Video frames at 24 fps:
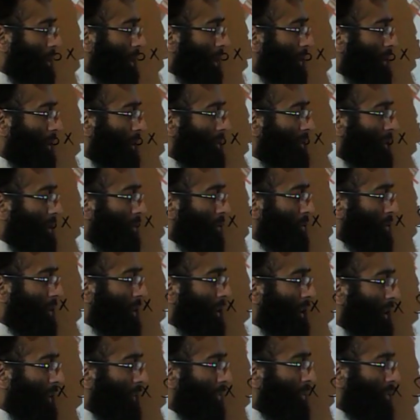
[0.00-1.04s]
area is equal
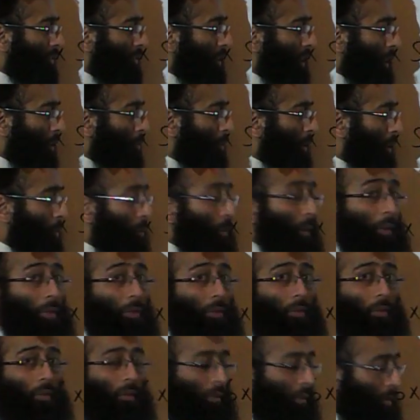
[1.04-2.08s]
to length times by
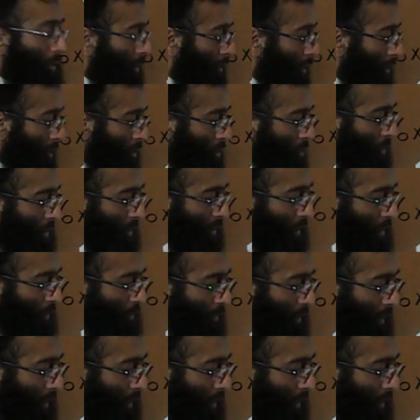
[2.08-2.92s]
width, which is